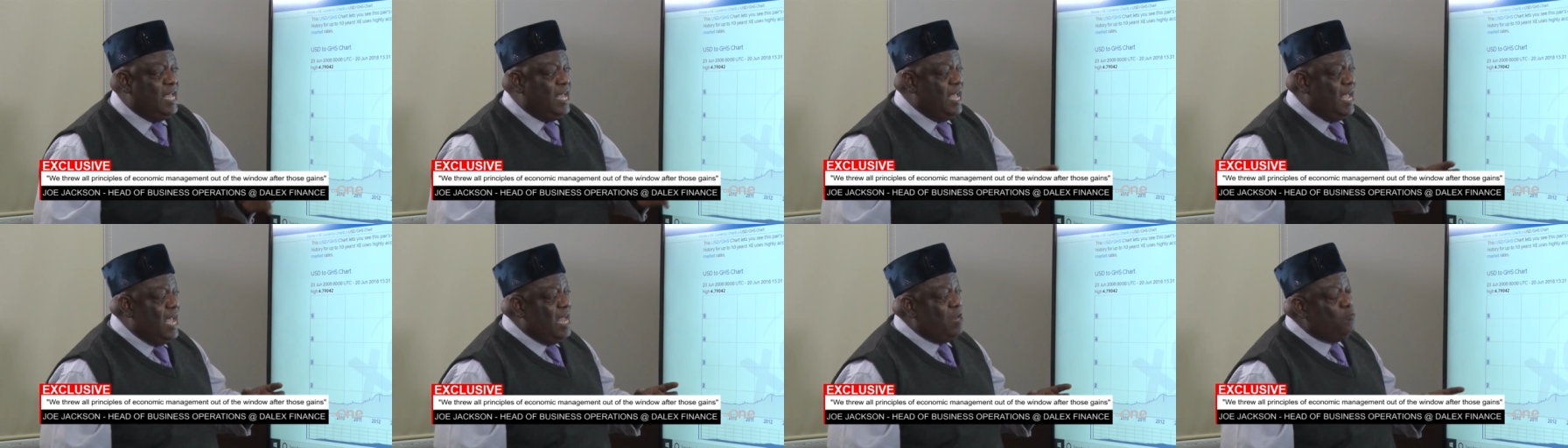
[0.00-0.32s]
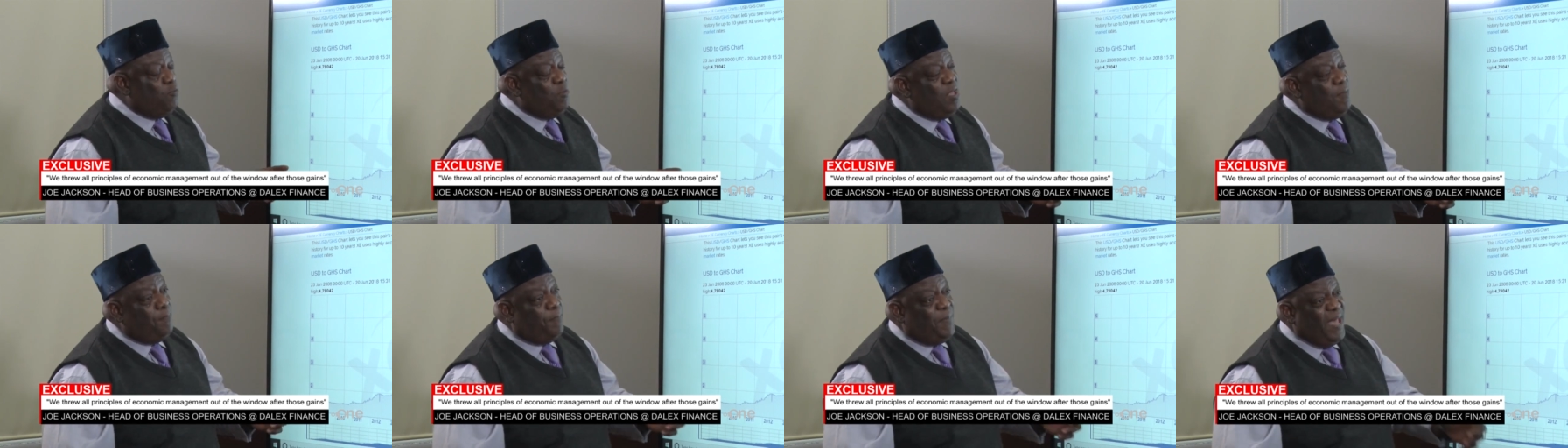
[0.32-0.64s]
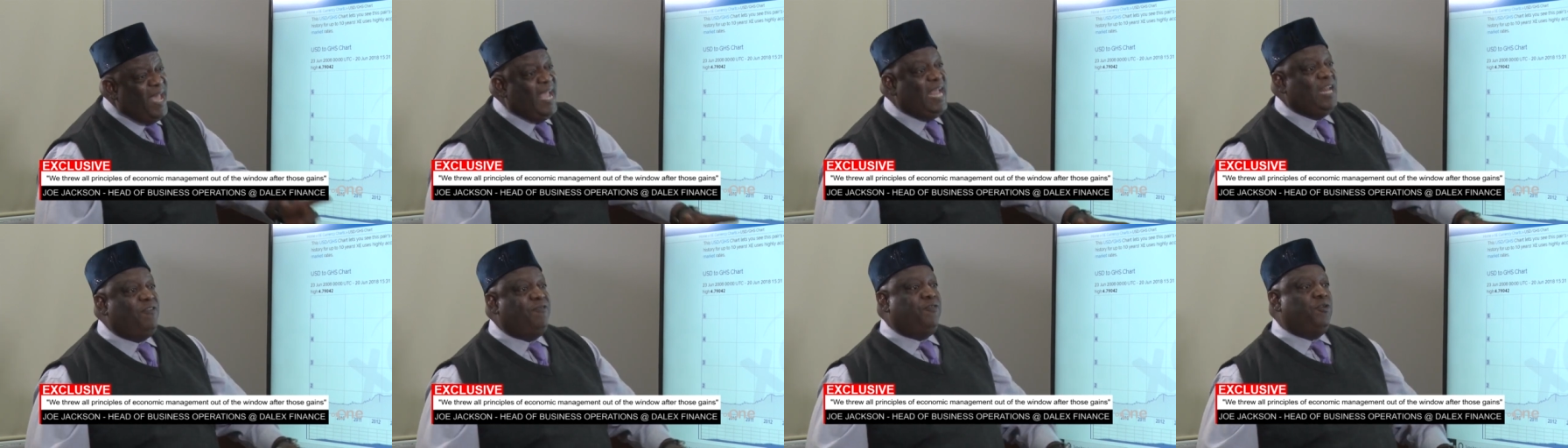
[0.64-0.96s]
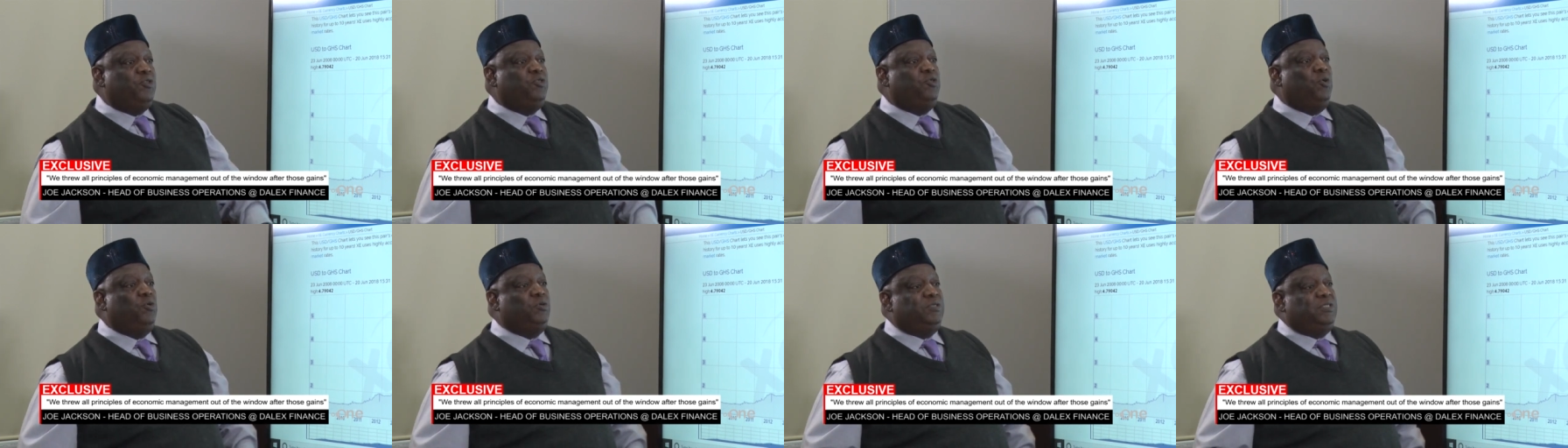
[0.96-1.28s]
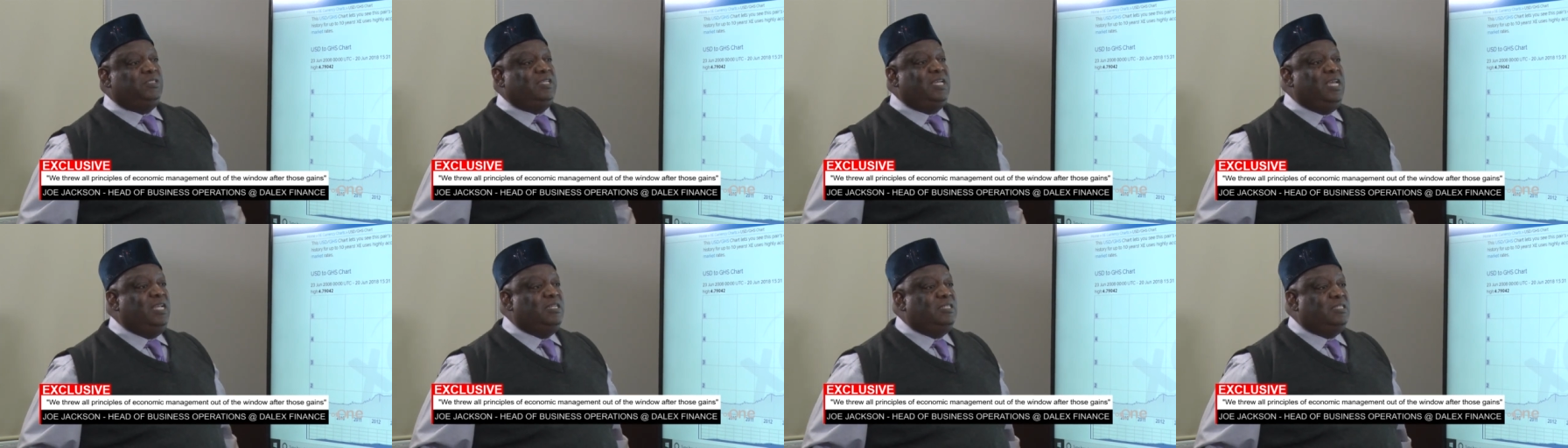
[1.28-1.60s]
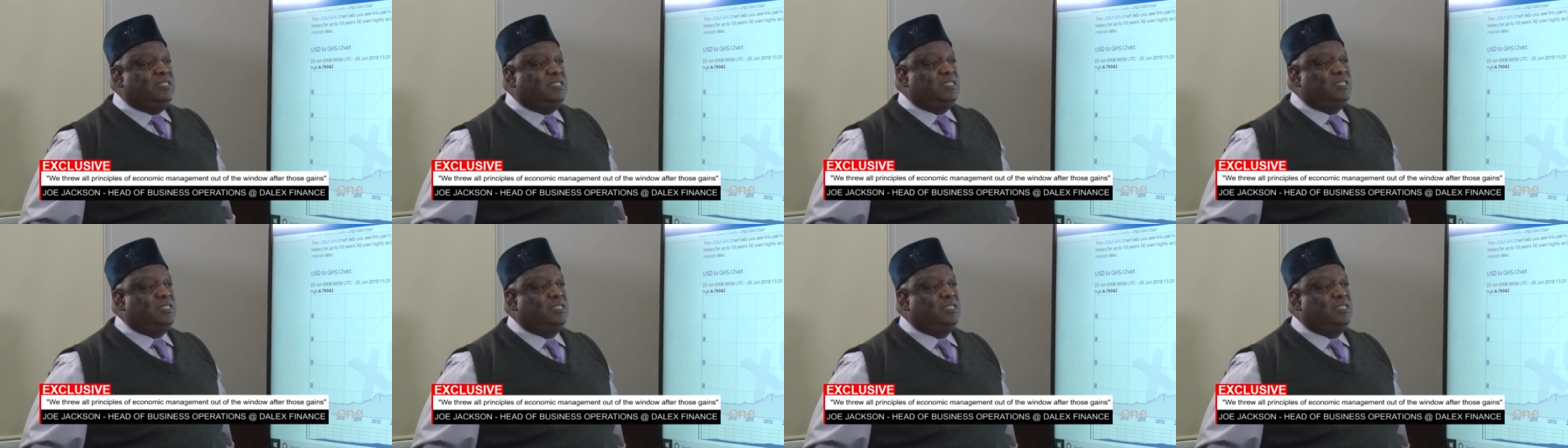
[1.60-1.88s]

And we paid for those sins.